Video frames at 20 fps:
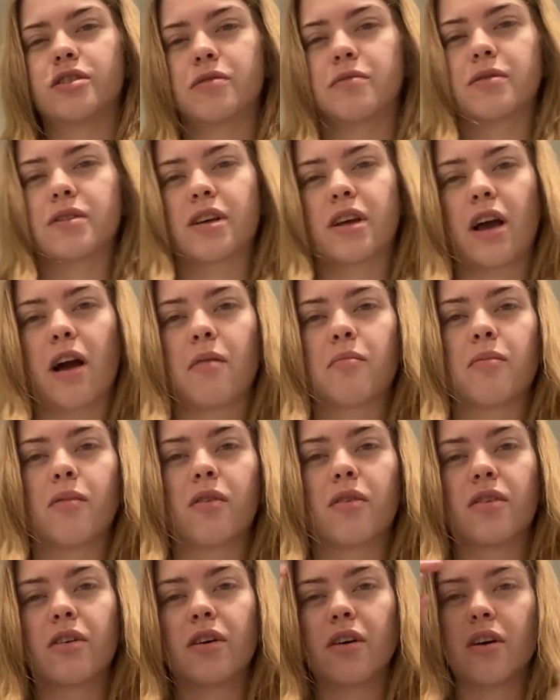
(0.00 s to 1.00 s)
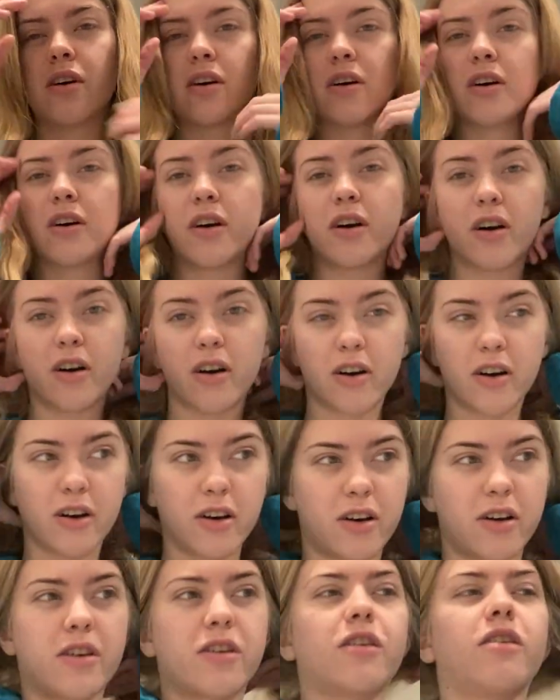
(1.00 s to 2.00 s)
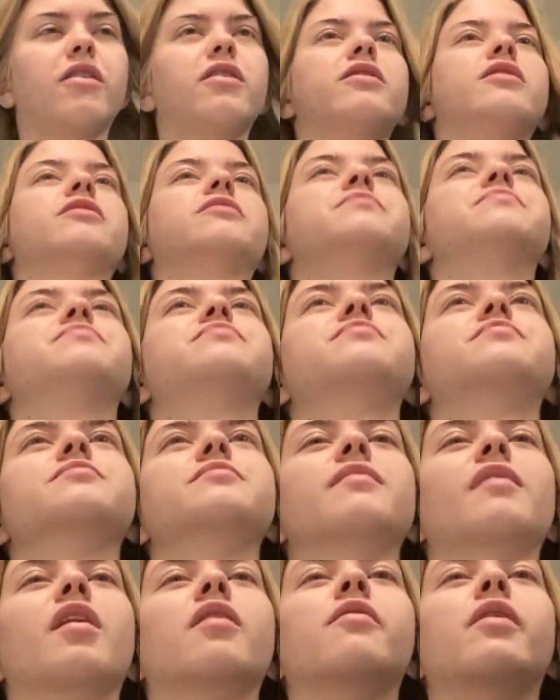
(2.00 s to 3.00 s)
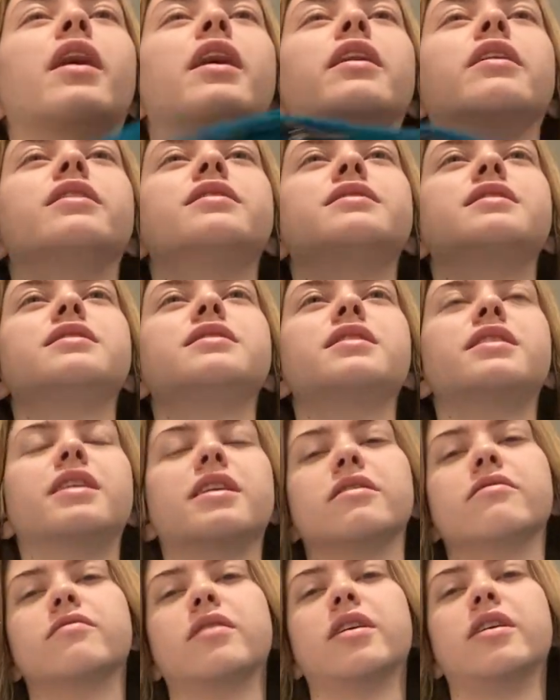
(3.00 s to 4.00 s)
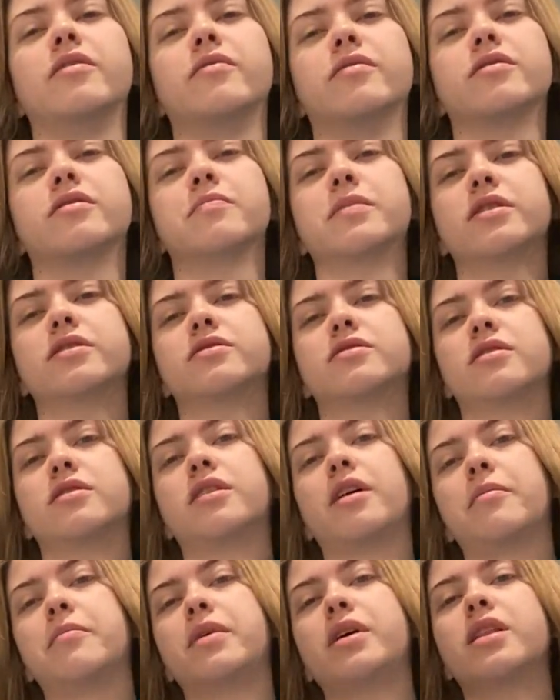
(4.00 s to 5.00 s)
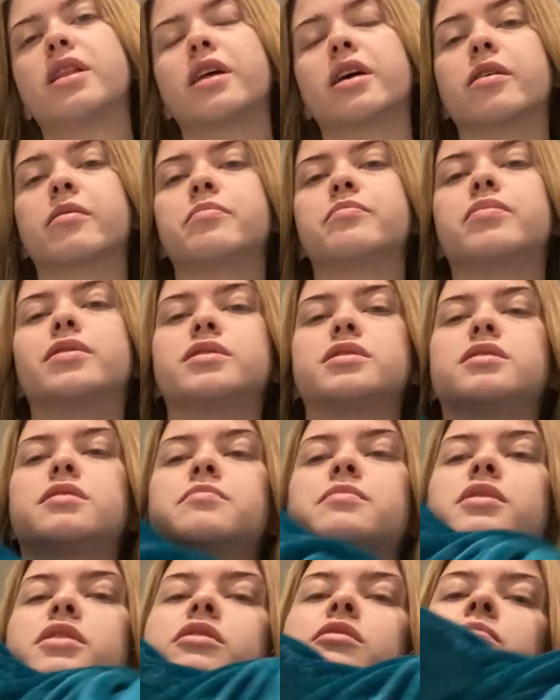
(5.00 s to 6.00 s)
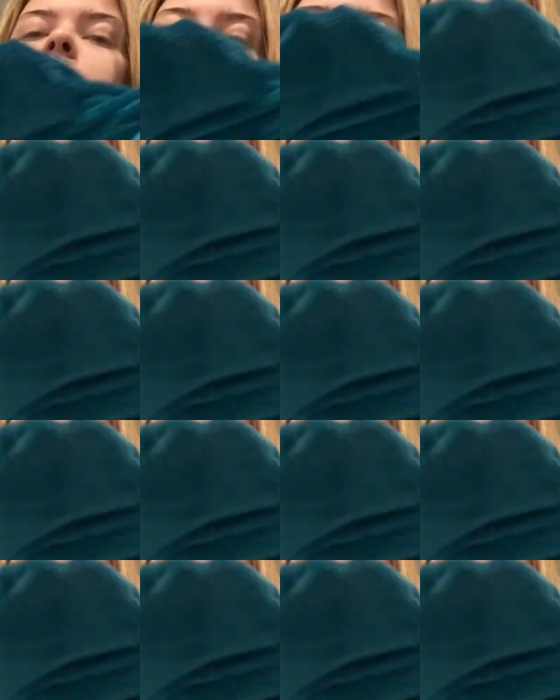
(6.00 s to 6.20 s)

shit with the cap on. Oh god. Okay, this is a get ready with me, so let me like put something on